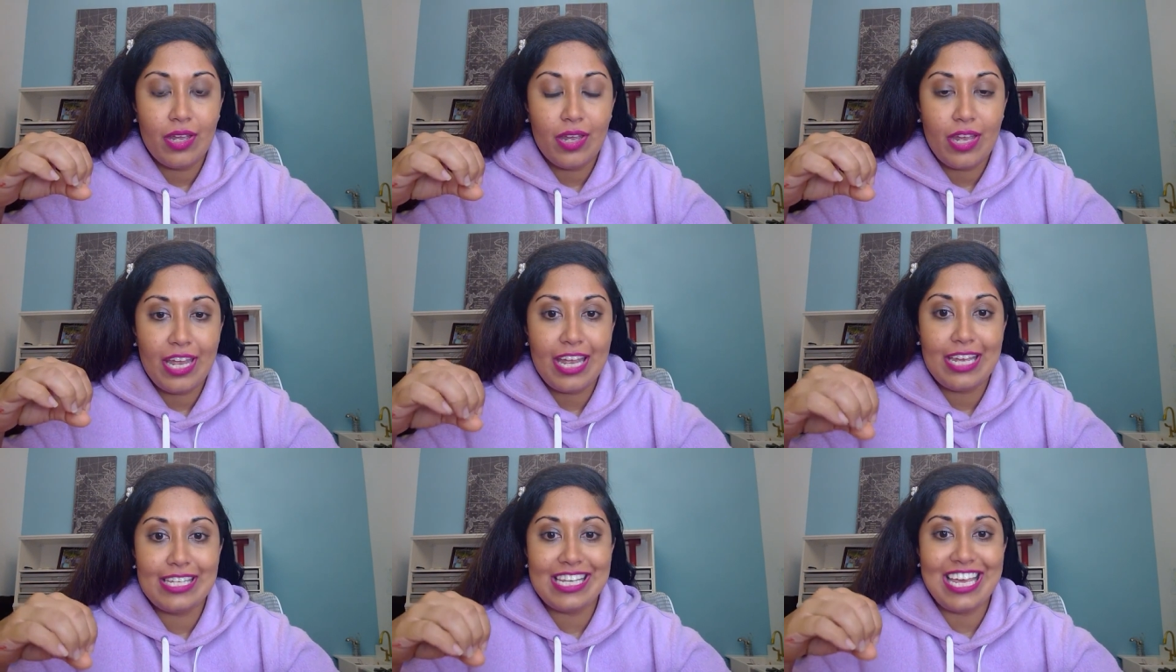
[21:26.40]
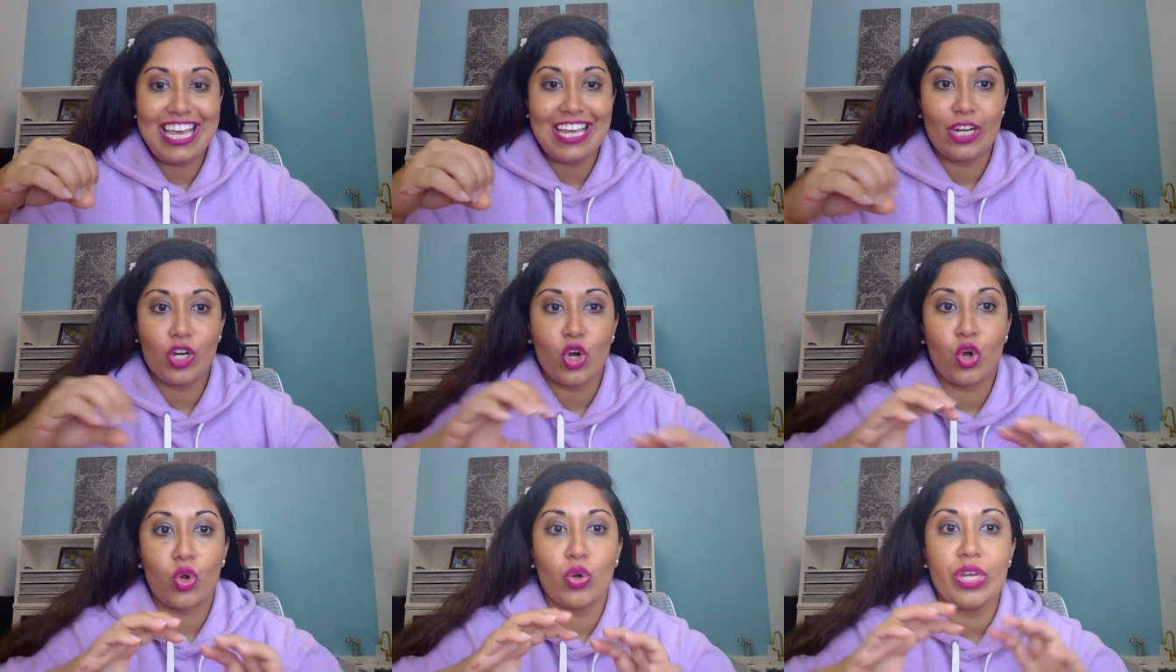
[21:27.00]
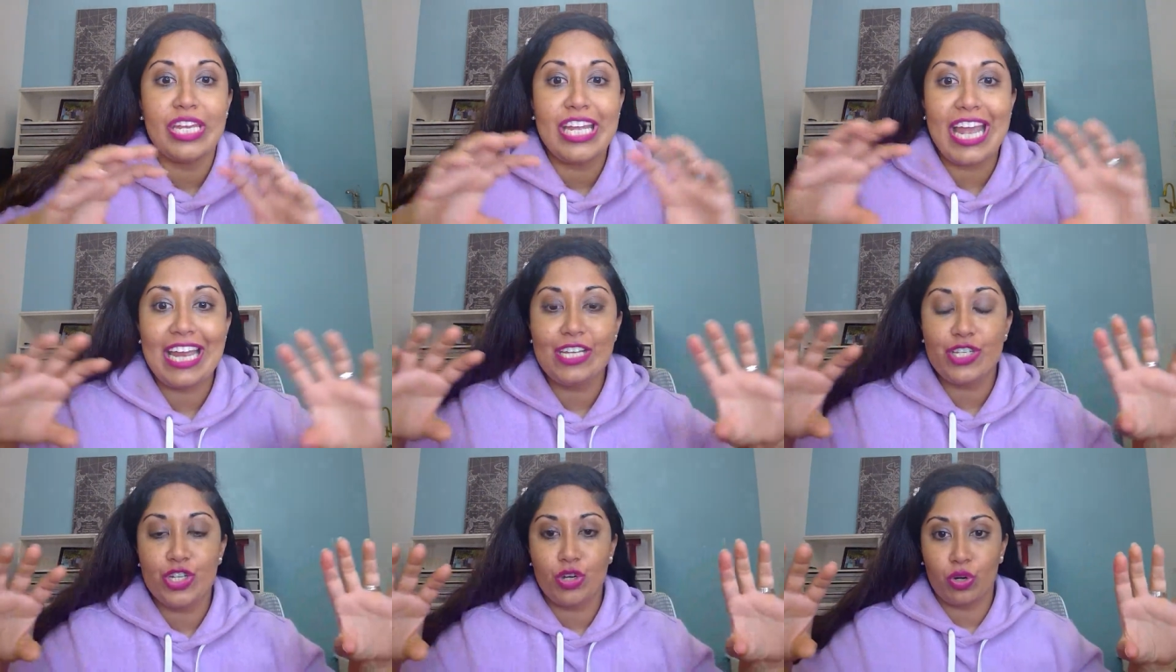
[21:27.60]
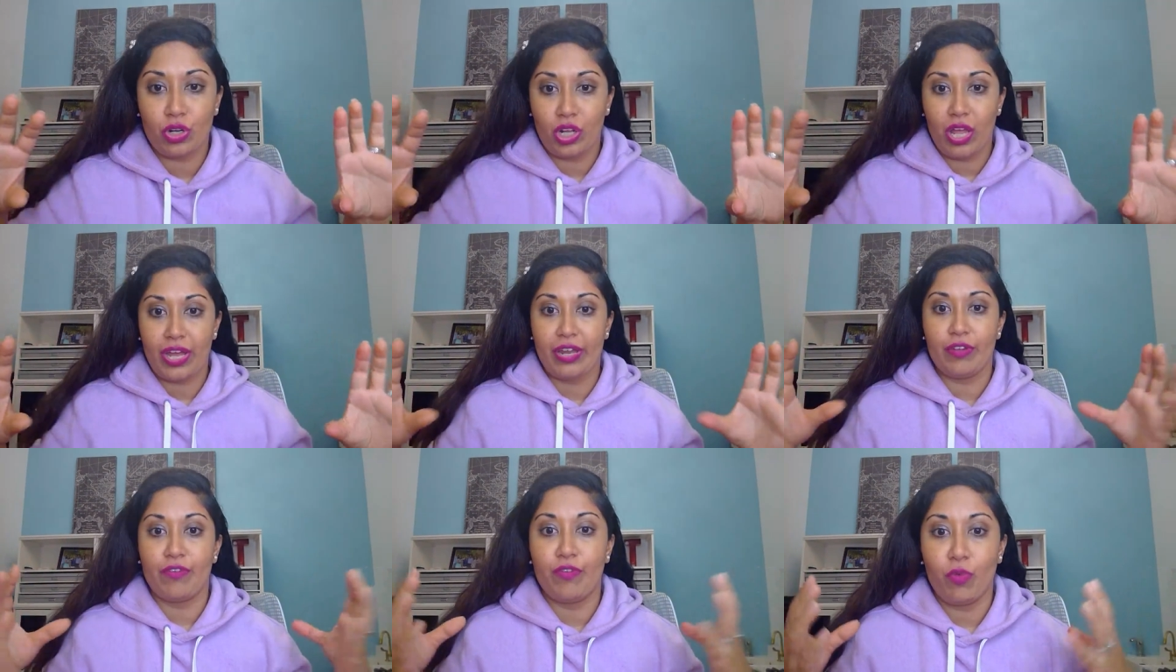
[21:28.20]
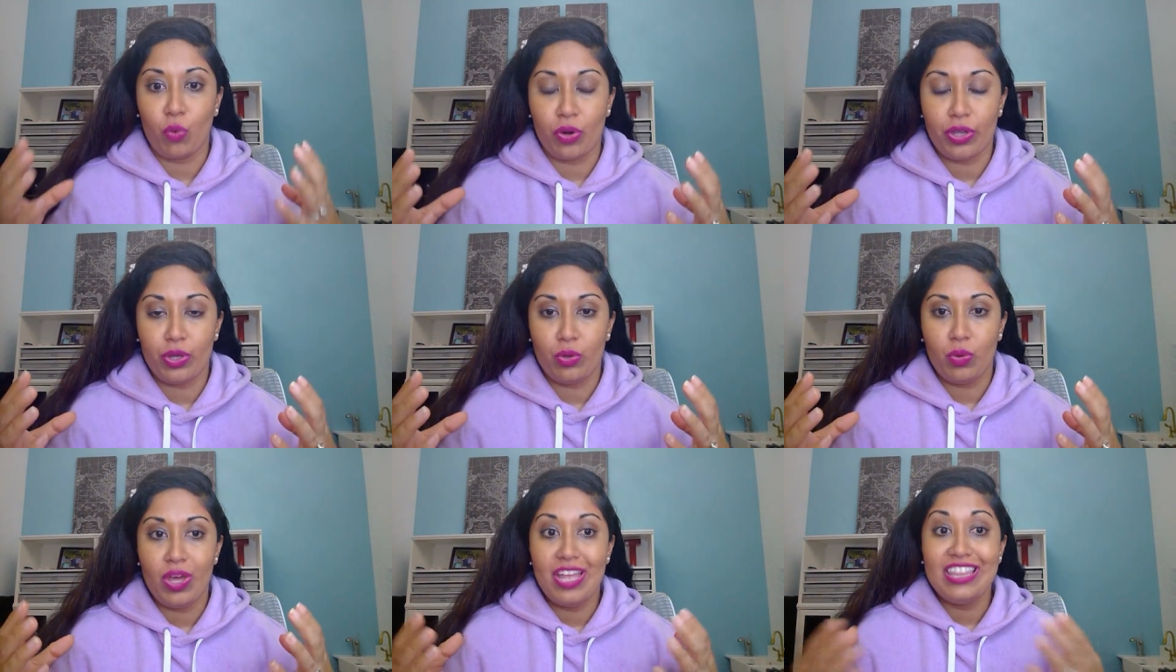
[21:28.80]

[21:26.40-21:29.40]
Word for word: is it creates your client for you.